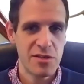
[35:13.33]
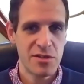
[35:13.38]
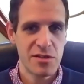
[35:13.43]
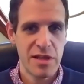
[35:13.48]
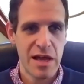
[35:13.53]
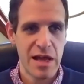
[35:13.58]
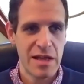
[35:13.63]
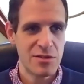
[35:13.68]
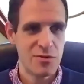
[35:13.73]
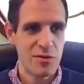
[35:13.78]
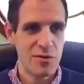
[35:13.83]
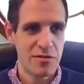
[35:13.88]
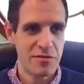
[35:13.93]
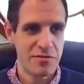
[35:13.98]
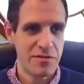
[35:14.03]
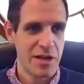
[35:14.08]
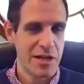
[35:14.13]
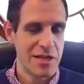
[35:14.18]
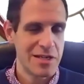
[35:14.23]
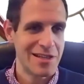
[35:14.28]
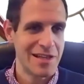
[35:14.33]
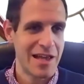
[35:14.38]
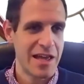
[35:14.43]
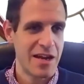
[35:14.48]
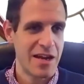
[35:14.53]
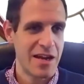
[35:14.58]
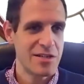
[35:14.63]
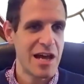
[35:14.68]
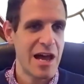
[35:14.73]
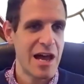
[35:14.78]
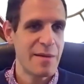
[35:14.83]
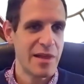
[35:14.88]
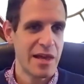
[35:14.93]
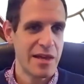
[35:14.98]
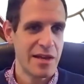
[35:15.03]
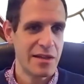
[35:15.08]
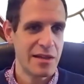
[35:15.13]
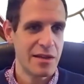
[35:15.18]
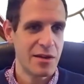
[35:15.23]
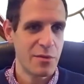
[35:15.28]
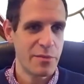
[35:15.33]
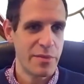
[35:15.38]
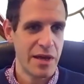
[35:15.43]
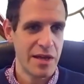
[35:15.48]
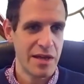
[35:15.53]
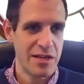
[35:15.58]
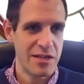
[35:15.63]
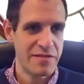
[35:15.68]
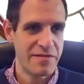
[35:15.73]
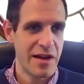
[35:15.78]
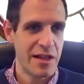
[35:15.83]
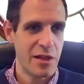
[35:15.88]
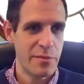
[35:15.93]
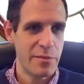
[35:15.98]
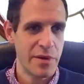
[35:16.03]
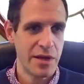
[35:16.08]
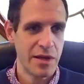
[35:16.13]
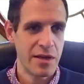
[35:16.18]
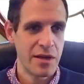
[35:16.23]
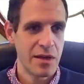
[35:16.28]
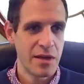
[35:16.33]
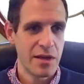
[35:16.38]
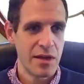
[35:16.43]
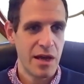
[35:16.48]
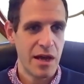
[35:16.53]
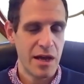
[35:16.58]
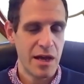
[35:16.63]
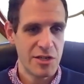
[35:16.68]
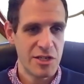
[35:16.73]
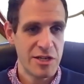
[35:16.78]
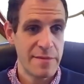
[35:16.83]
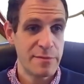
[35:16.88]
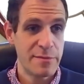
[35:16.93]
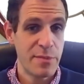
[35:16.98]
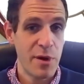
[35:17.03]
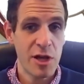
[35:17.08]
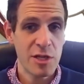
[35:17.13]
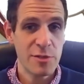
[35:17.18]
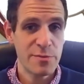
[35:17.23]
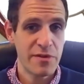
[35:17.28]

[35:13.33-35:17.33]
So that sort of delayed our timeline a little bit in developing chip balls.